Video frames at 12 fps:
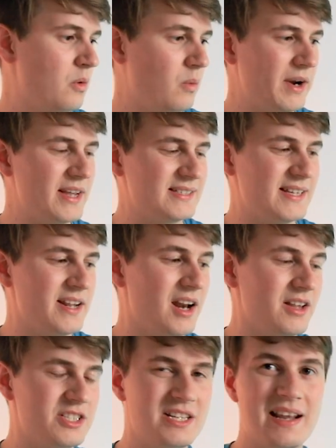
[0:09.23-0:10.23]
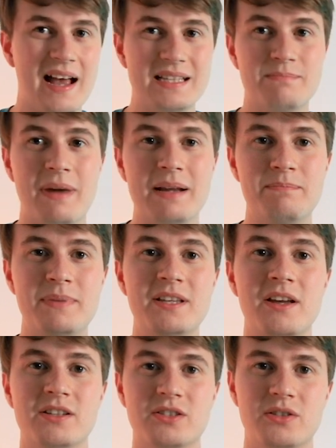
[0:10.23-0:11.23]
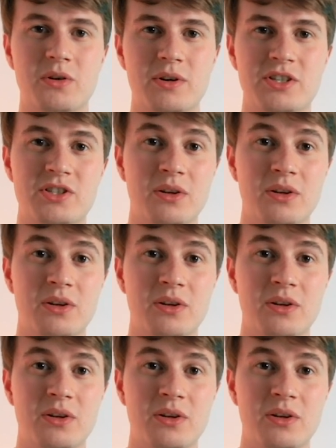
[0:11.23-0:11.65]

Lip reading: why the Synology NAS might be the storage